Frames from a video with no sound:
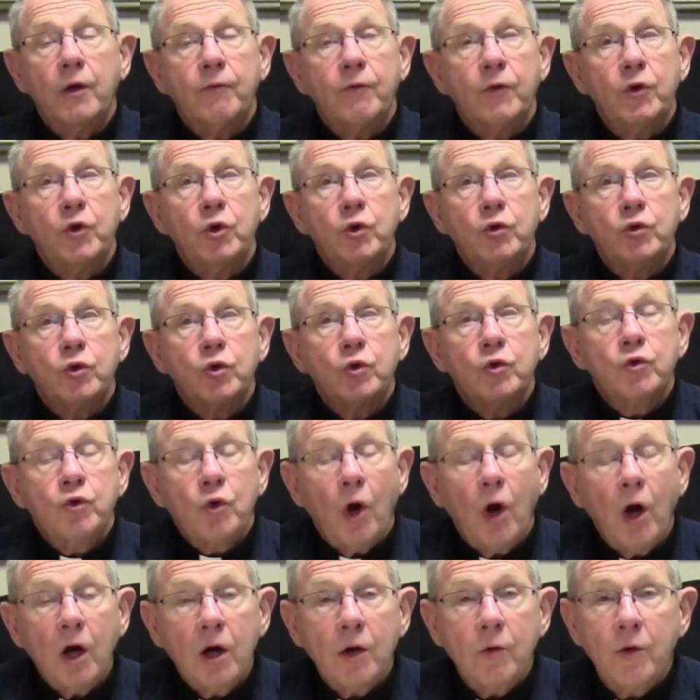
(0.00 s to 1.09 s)
you to
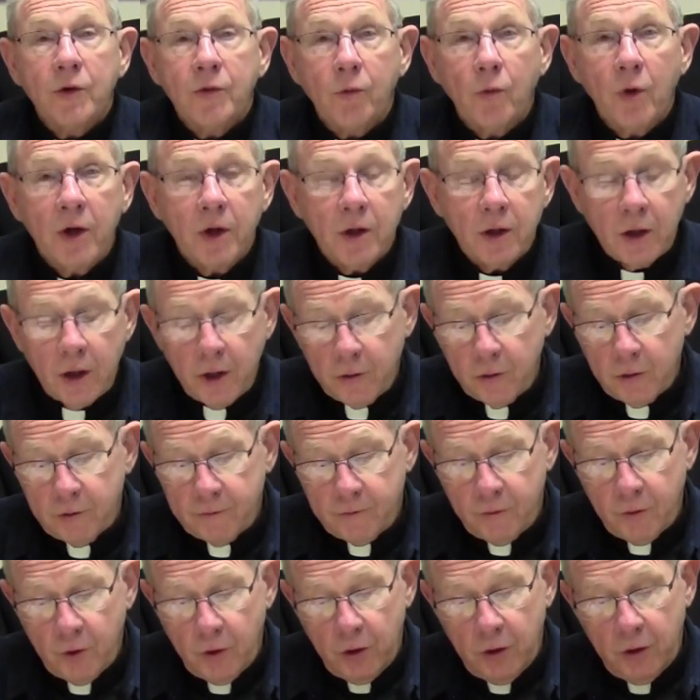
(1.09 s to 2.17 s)
talk with one another,
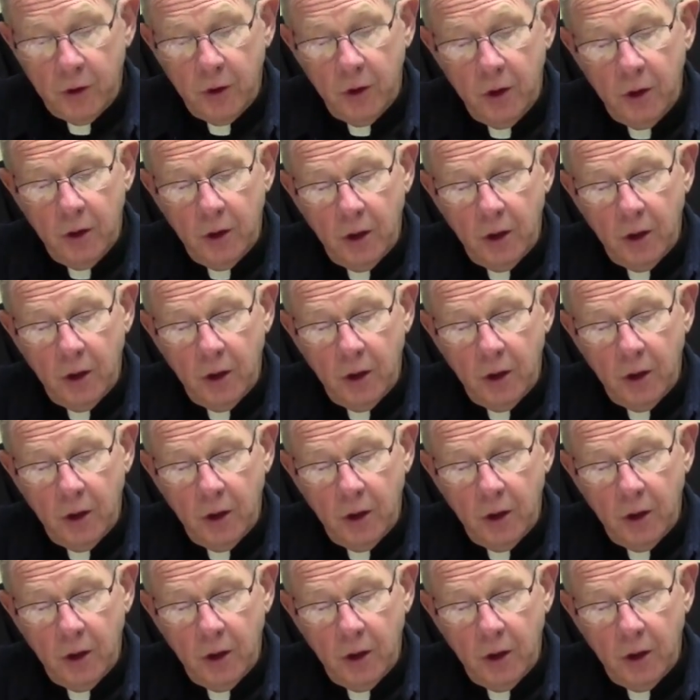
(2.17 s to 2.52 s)
for